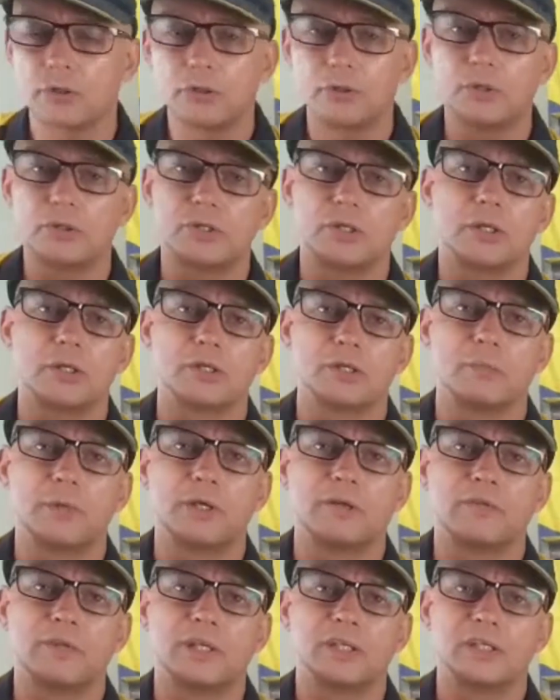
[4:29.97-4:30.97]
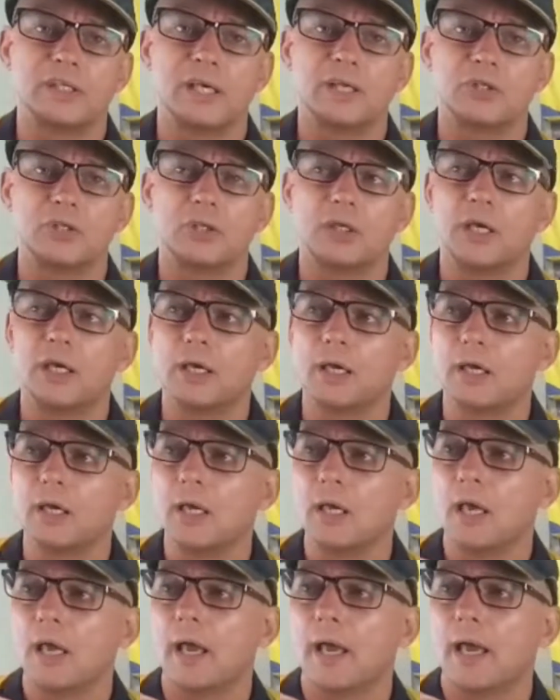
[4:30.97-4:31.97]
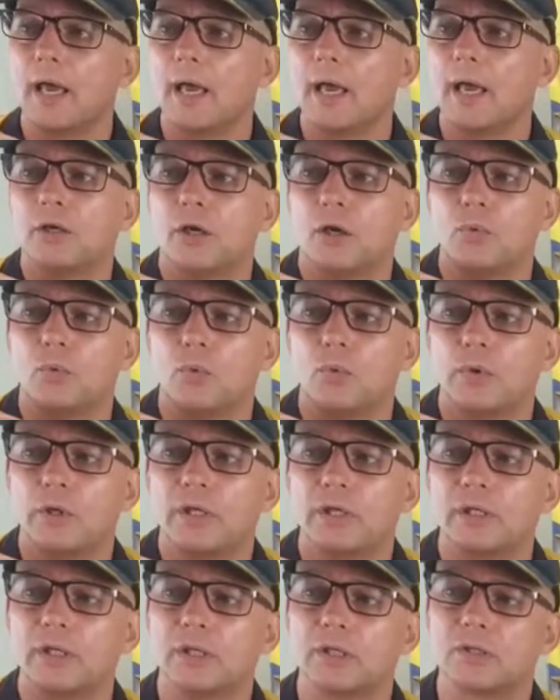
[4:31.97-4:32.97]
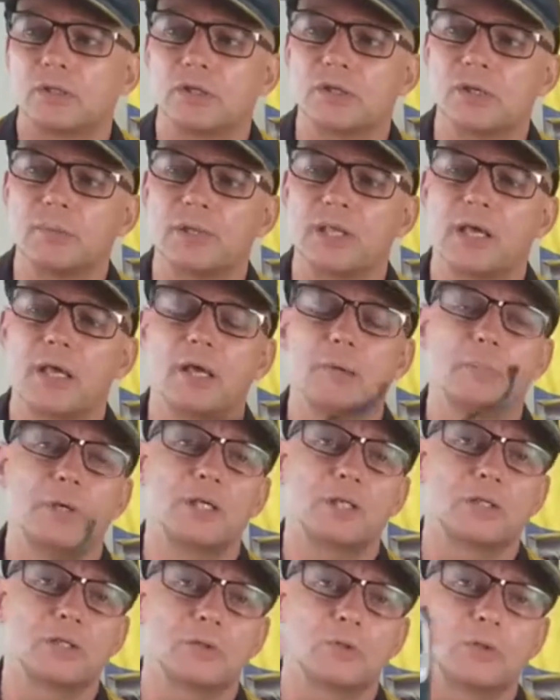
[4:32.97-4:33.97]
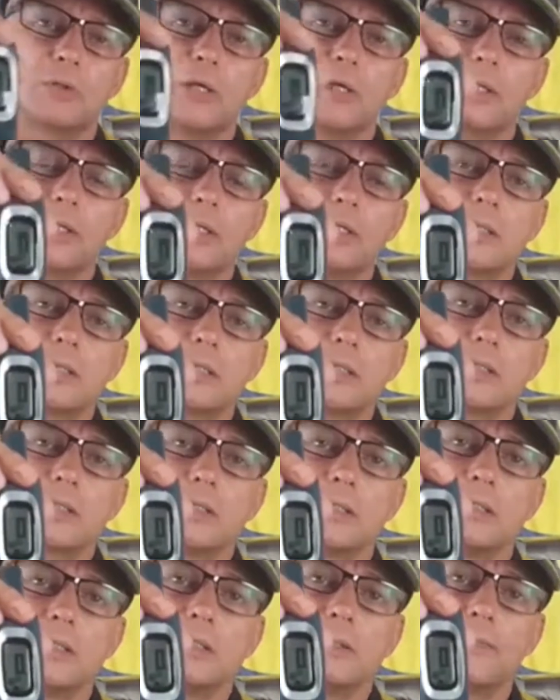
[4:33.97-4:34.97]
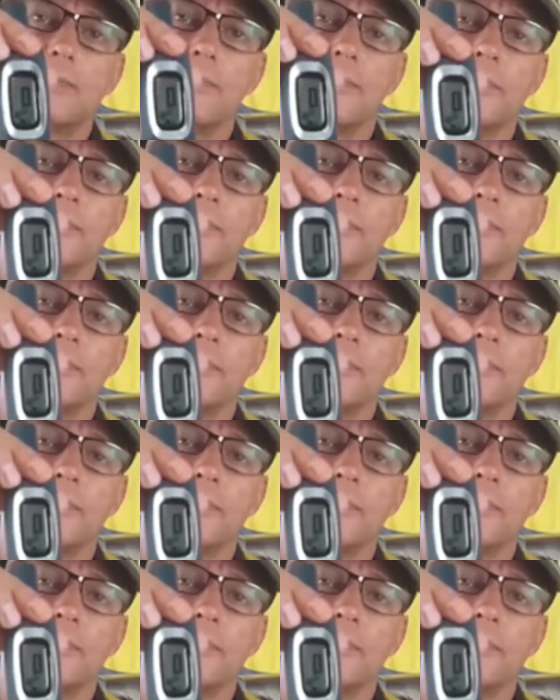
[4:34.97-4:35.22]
Or you can use it as a bit of an attention getter and a warning thing. So some of the handpieces look like this.